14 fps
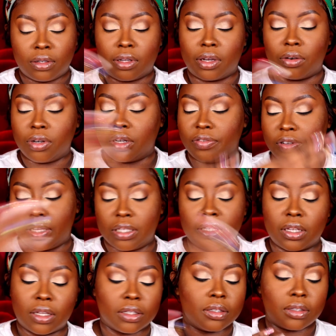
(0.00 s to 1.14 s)
like on your face and
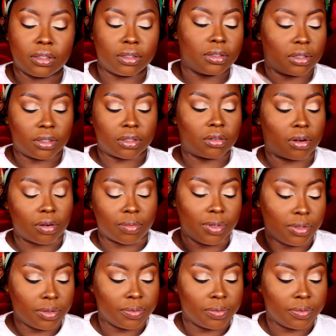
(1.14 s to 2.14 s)
it looks horrible.